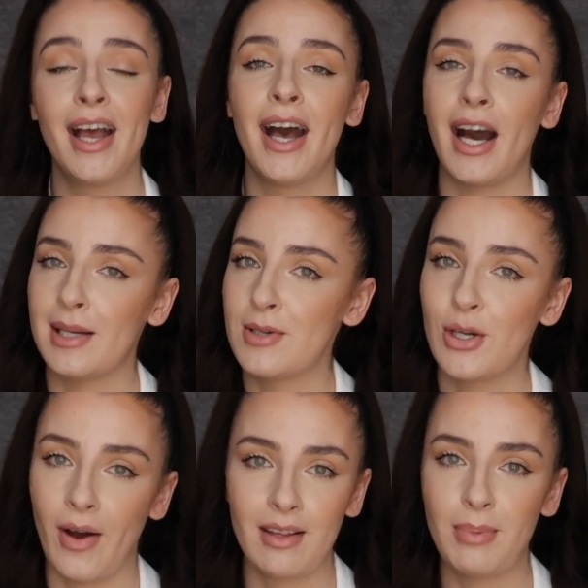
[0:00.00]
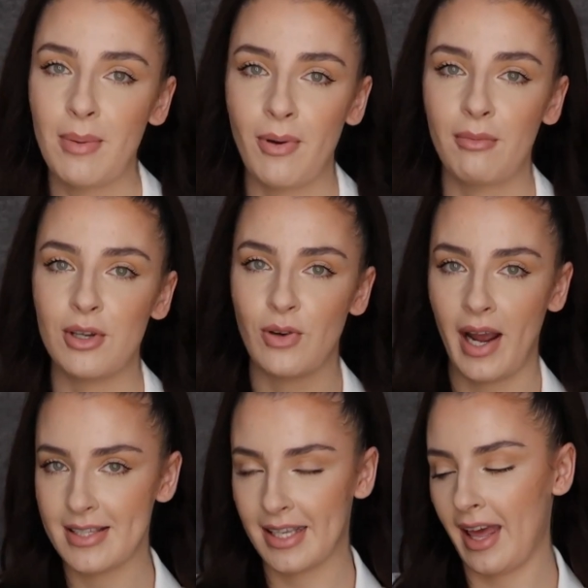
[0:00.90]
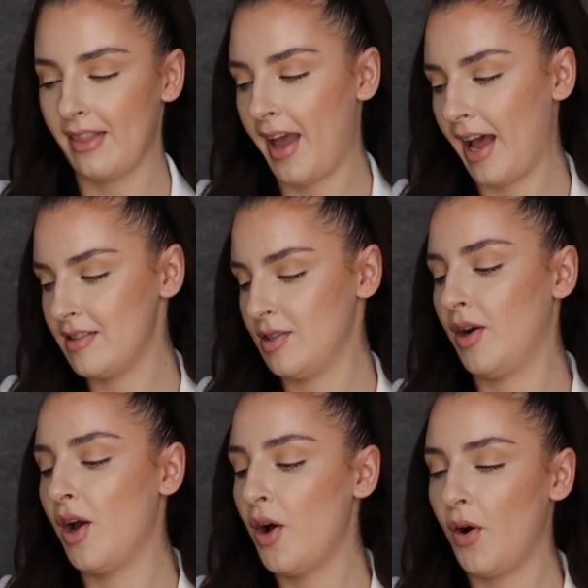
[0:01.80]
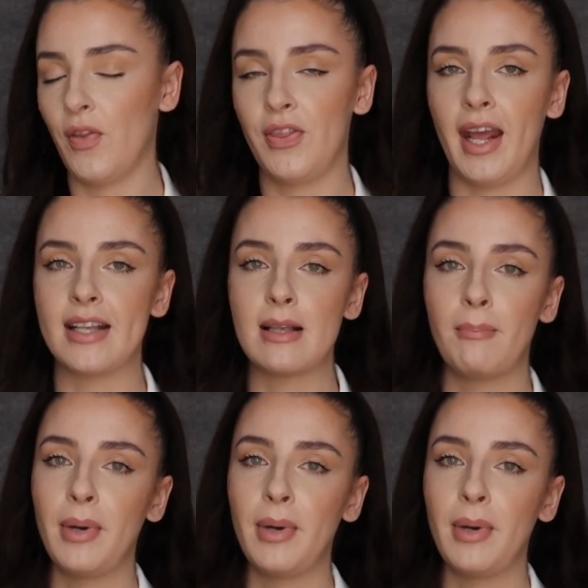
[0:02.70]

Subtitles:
and I'm sure other people have been trying to get their hands on this.